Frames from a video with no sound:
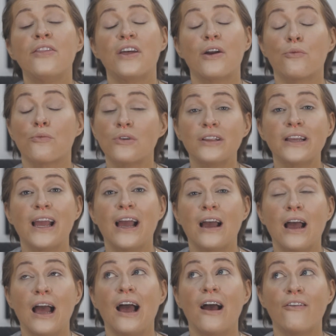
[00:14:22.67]
that really
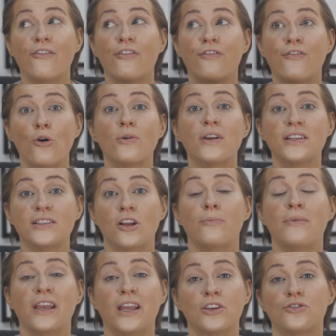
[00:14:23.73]
have focused
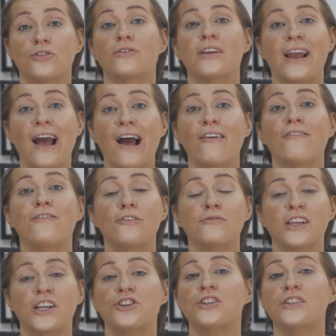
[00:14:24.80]
on making sure they have
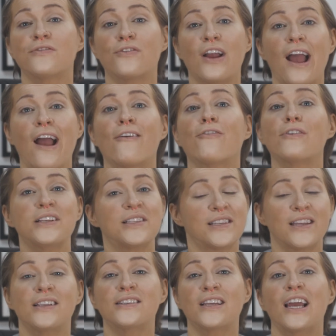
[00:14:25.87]
foundations for every
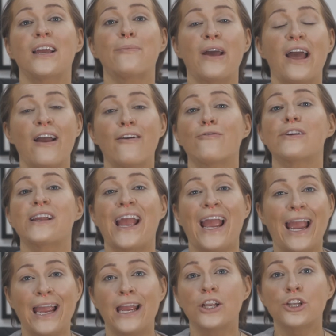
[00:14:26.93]
skin type, every
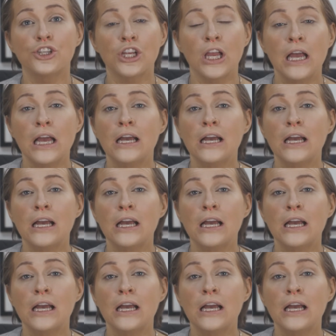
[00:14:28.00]
age